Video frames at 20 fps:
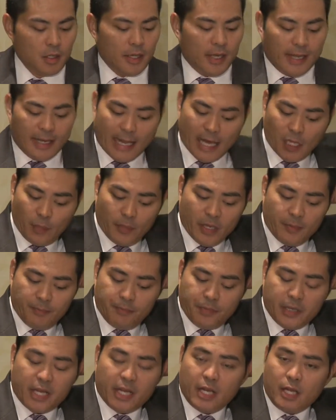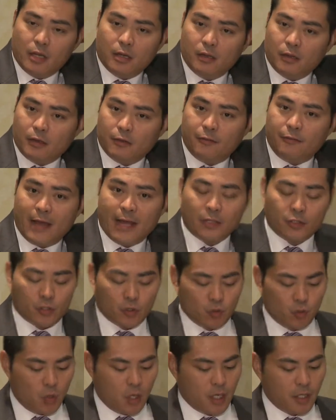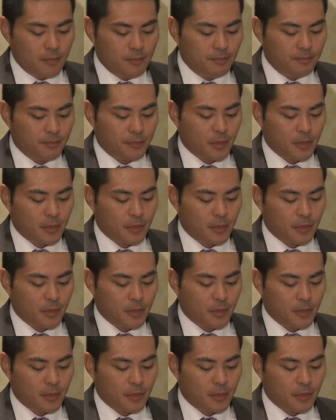In element B, factor 1,